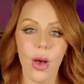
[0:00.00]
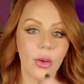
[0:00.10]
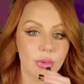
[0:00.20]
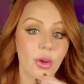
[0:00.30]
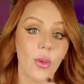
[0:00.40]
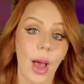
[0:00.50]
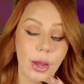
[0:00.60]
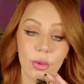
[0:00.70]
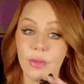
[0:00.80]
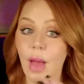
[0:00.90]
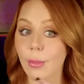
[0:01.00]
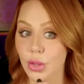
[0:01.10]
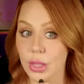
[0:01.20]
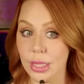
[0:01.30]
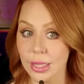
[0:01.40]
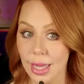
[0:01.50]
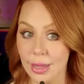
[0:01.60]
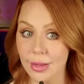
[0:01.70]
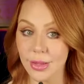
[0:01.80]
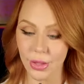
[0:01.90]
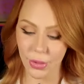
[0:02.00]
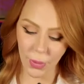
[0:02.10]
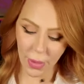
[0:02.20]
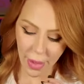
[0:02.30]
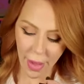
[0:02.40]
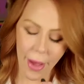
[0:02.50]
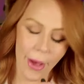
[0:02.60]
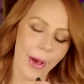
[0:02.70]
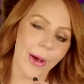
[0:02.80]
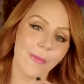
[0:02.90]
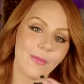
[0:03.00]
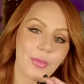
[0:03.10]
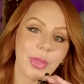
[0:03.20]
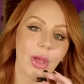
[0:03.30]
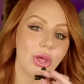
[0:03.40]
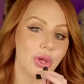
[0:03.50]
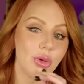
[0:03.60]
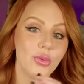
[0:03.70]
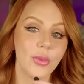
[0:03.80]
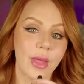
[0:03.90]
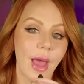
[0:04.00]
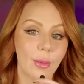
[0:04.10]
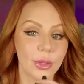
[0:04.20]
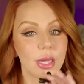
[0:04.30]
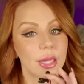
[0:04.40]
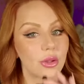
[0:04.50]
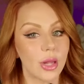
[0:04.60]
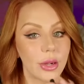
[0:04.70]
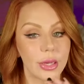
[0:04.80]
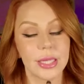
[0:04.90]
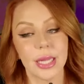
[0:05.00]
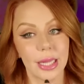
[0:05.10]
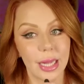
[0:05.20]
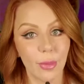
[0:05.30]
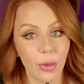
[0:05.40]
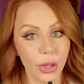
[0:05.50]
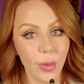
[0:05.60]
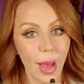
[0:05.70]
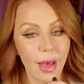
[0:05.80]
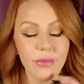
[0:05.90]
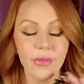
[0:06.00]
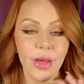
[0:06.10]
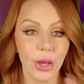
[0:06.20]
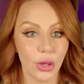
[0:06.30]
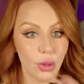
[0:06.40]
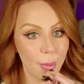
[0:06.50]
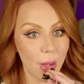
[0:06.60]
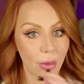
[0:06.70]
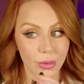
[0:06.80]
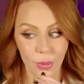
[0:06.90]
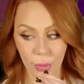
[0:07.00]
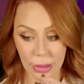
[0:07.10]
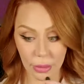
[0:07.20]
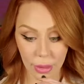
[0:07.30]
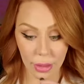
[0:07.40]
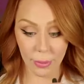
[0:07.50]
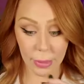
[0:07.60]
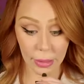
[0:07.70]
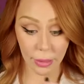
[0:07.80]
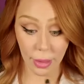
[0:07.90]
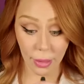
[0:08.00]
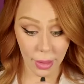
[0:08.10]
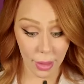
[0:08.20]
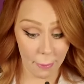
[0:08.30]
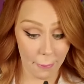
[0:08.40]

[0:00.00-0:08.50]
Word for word: Also, I don't even, I'm just going to say this to you. Um, you, with how much Sagittarius and Libra you have, you'd be also really good in the military.